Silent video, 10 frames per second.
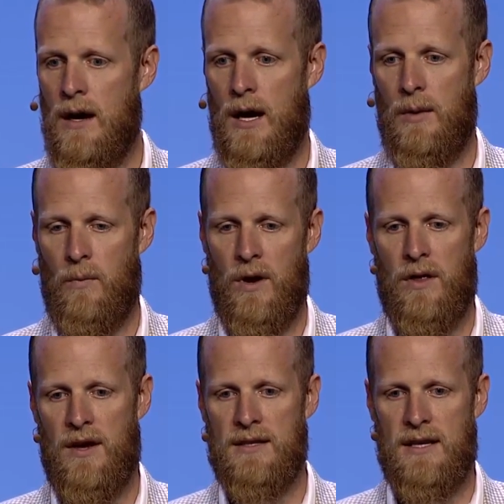one
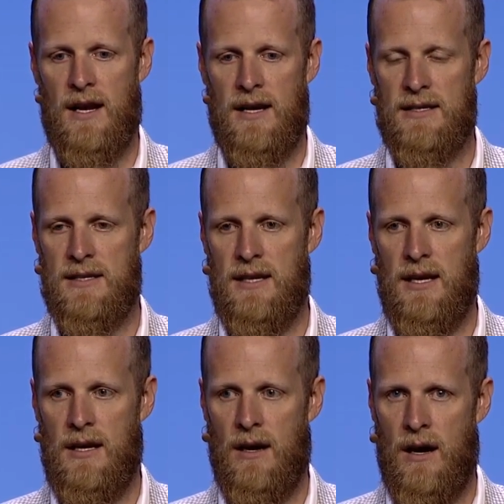of the things that I
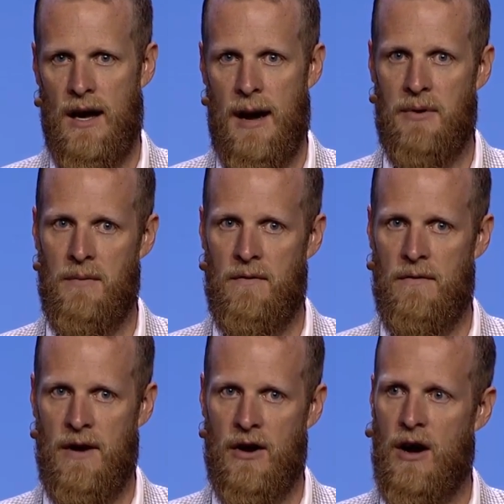see happen
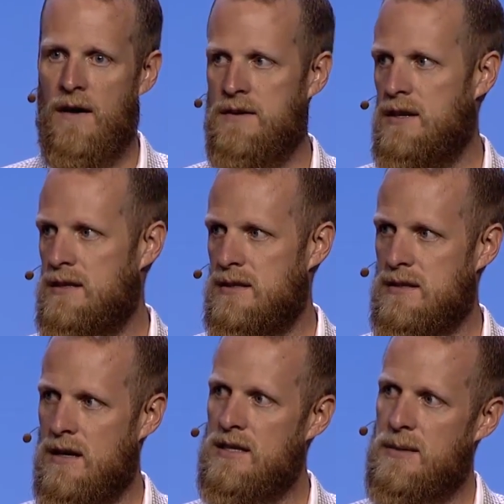very often is
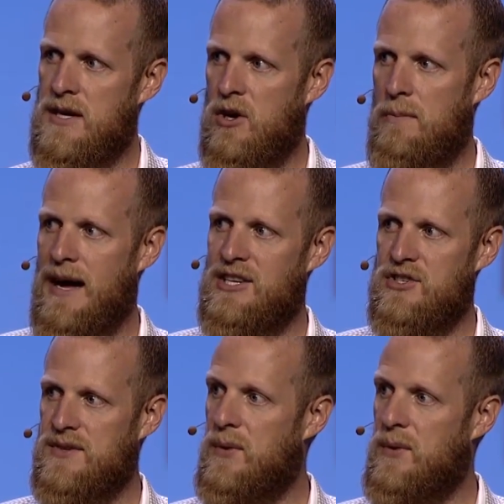this concept I call badges